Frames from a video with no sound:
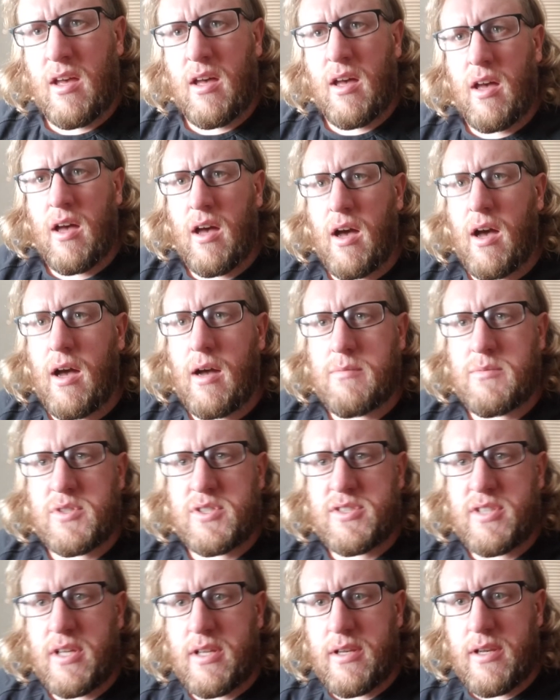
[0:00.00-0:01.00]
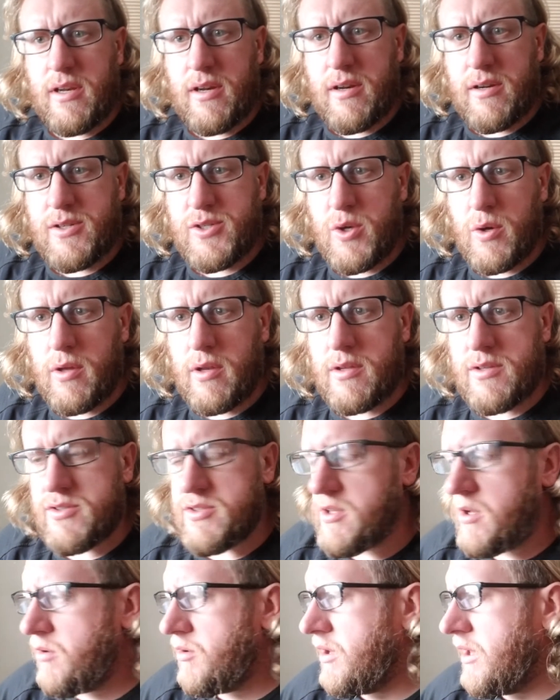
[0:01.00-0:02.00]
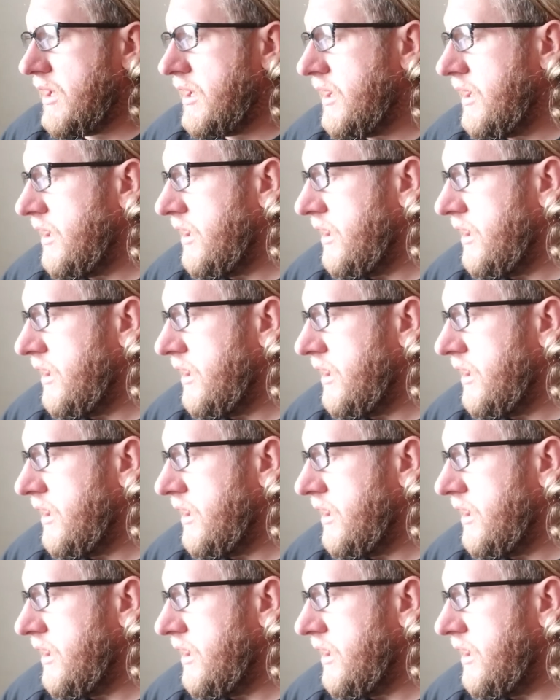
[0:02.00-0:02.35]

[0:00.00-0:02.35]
I'm just sitting here enjoying a snow day